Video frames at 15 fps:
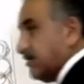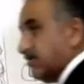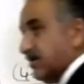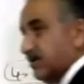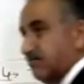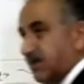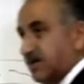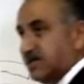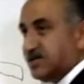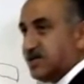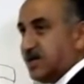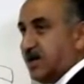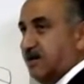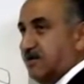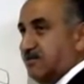the grid by the
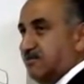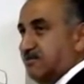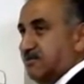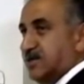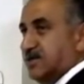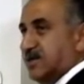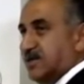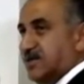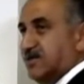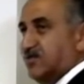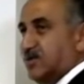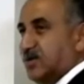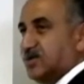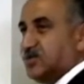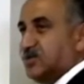time, in a
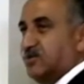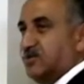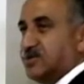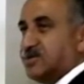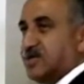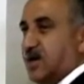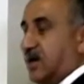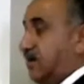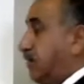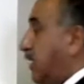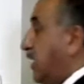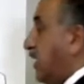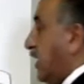week, 2 weeks time,